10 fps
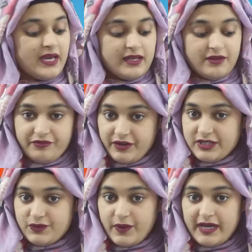the
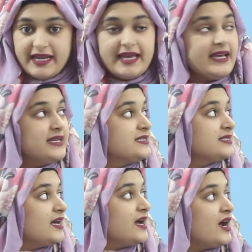first one
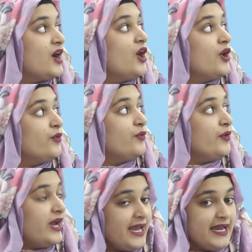is
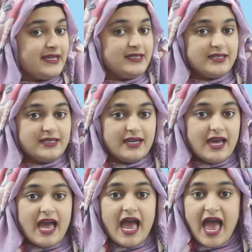read
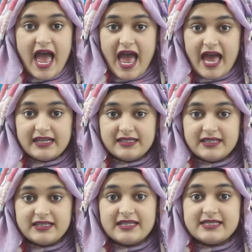and
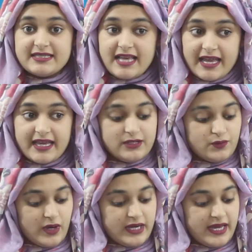the second
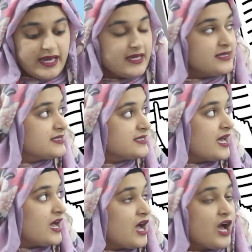one is
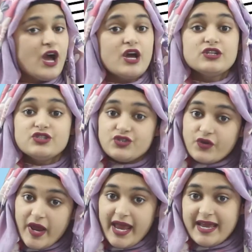
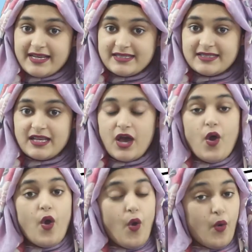trace.
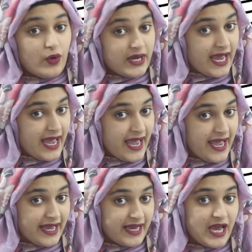
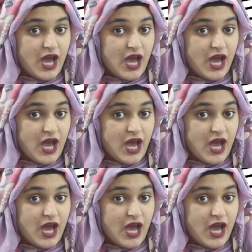Okay,